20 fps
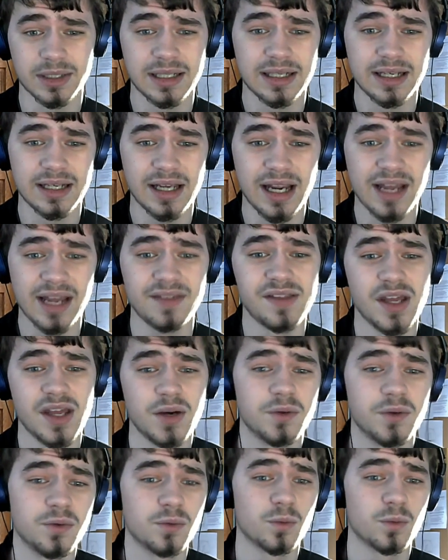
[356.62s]
and
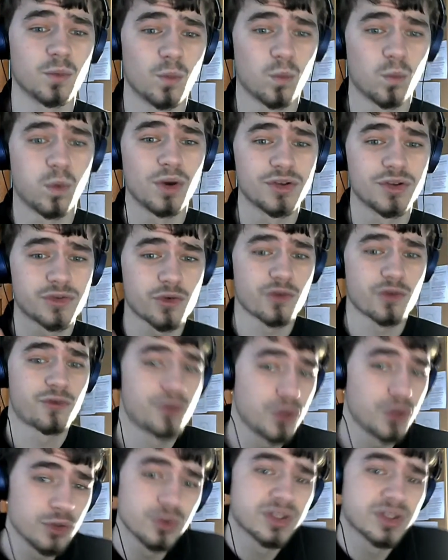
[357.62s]
then was
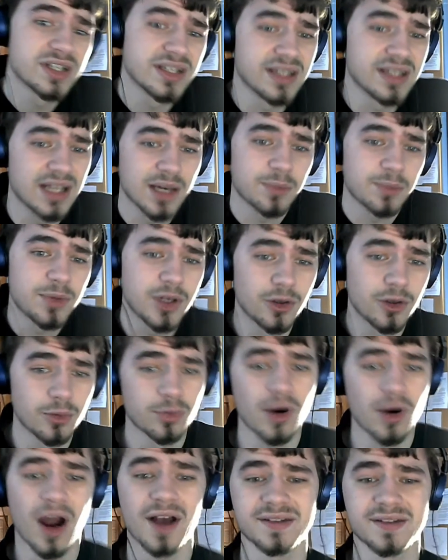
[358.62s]
refused in the appeal
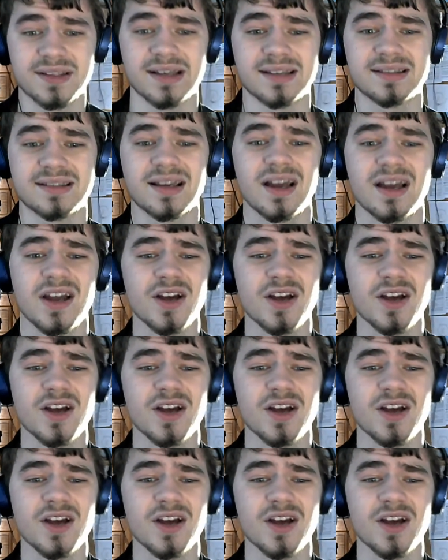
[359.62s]
process.